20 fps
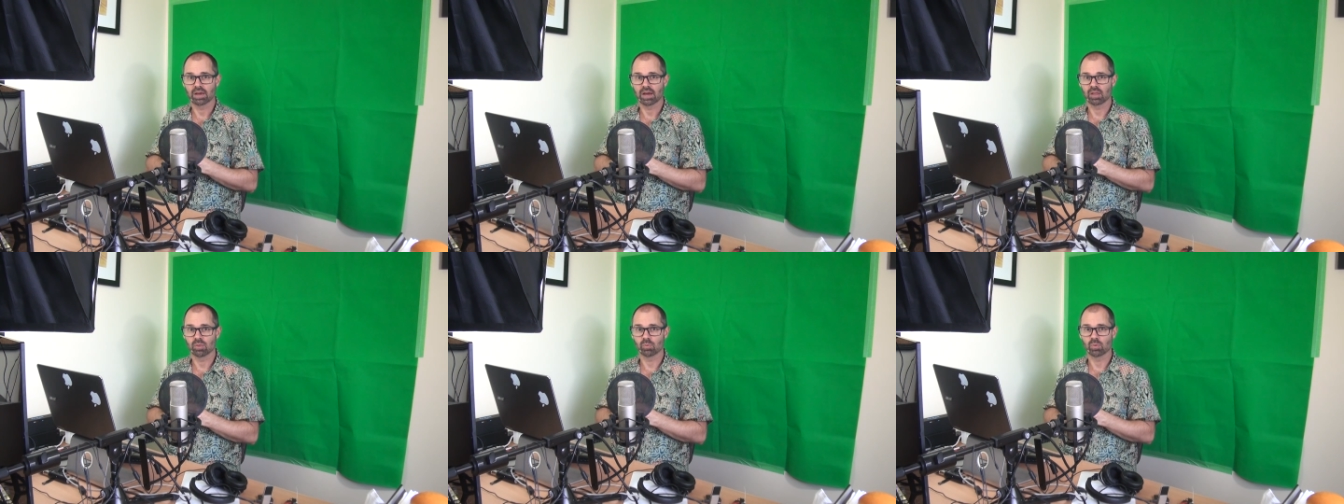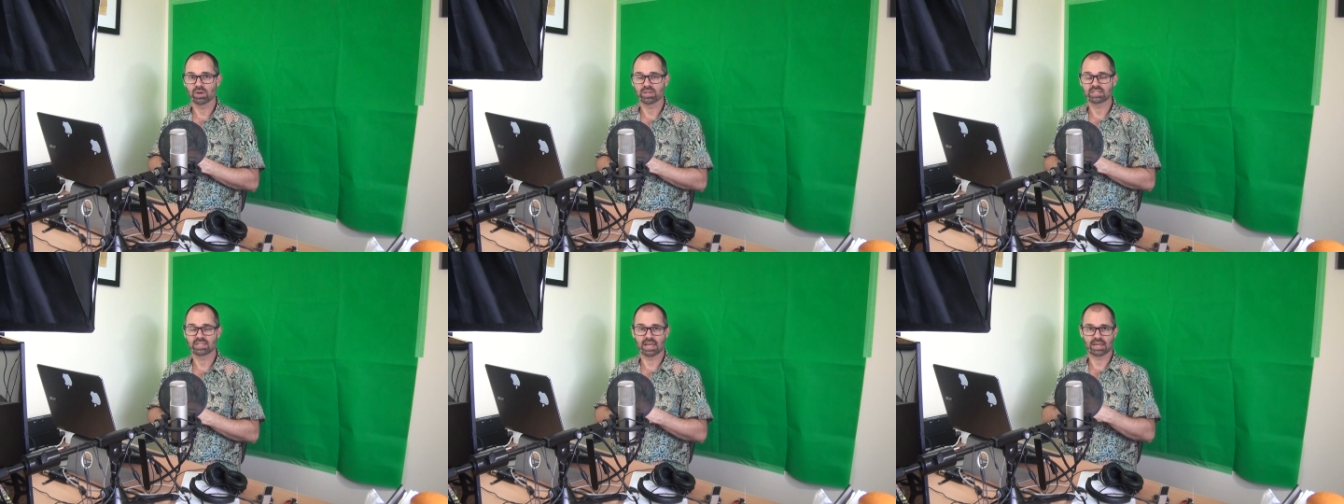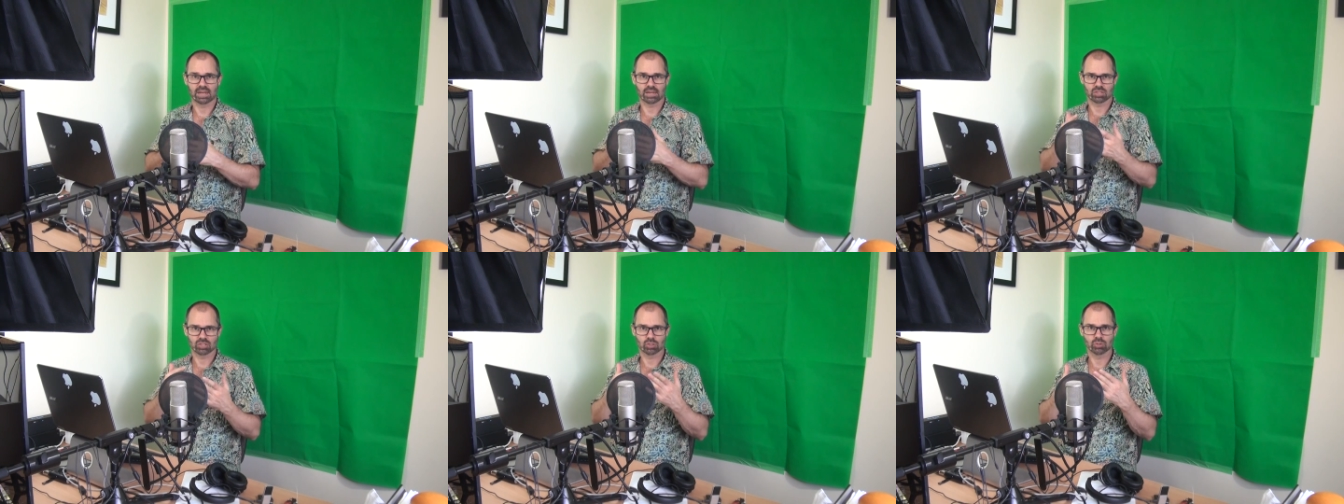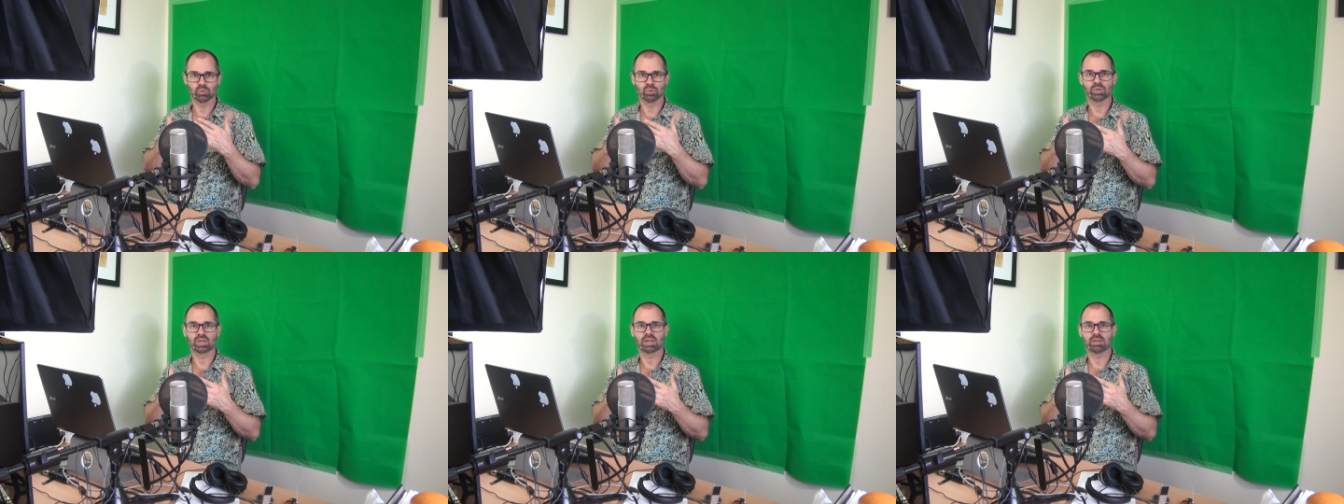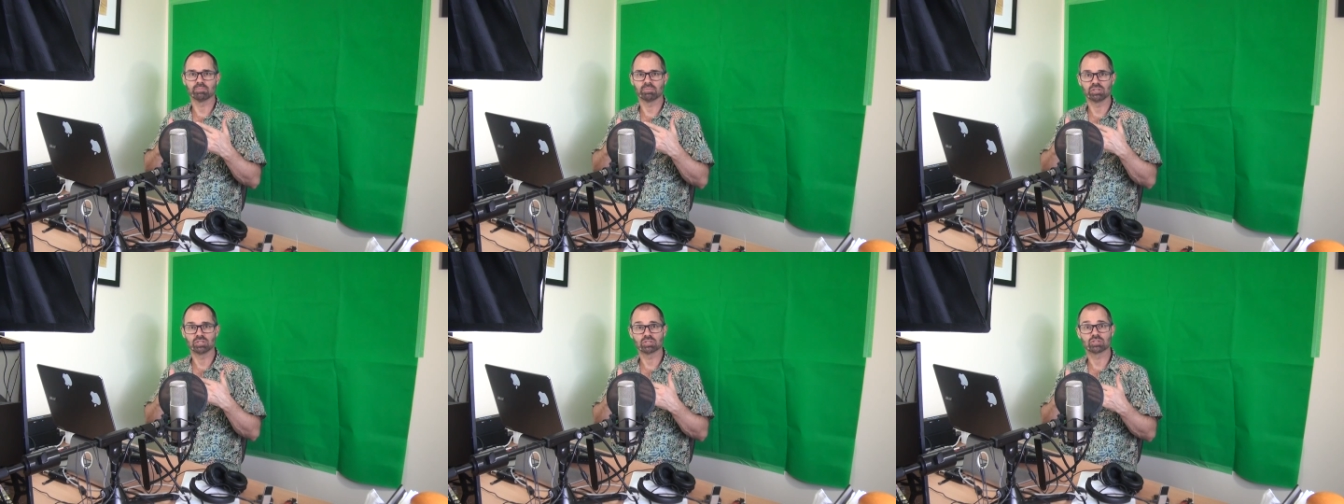Otherwise, that too
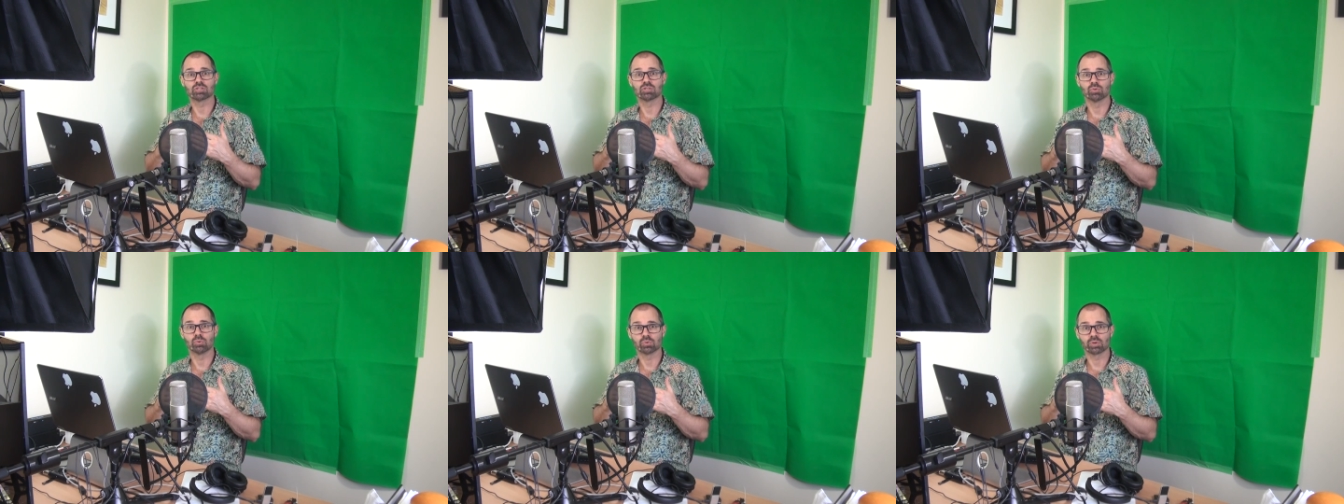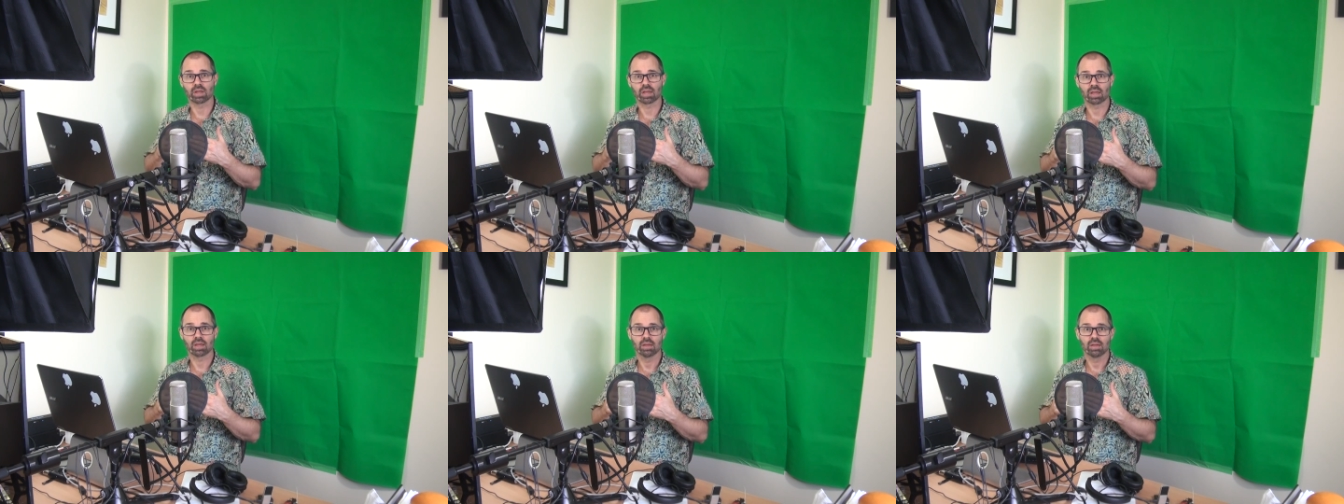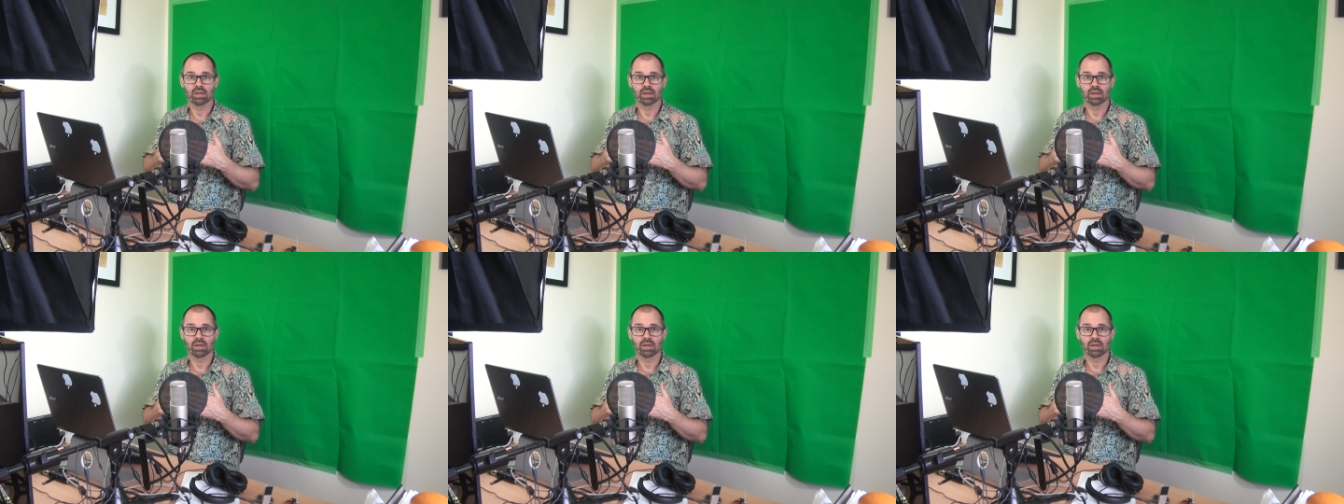can be distorting